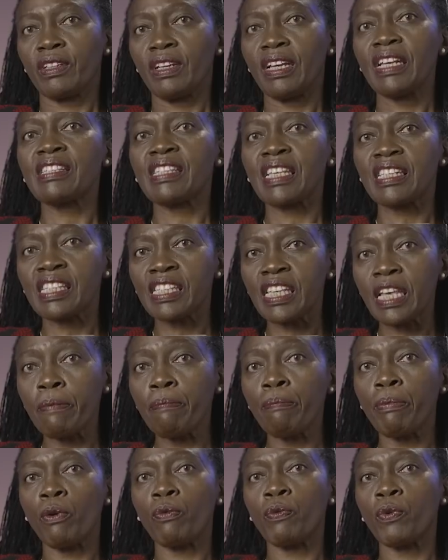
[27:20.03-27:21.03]
It's a
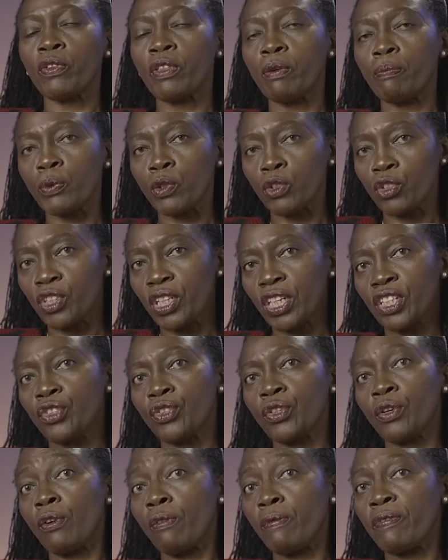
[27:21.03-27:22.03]
symbol for the
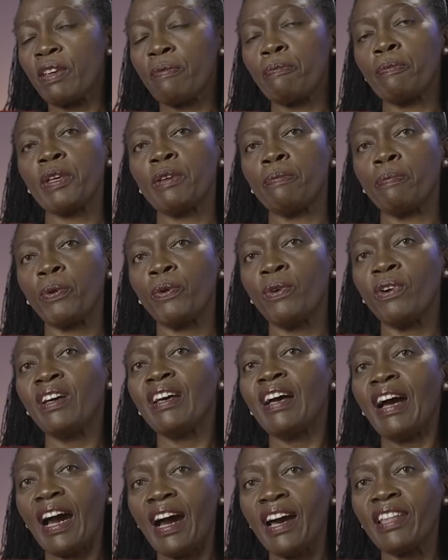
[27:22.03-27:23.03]
protection of the people
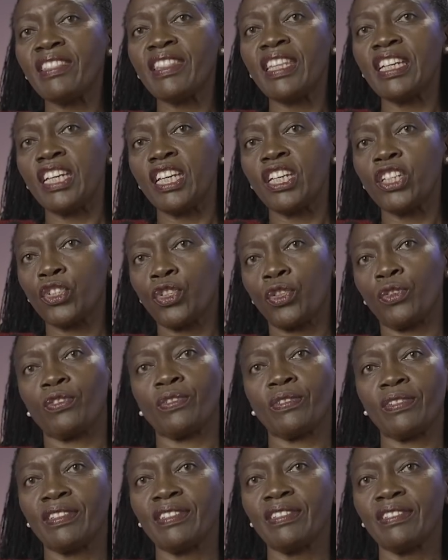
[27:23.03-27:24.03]
and the nation.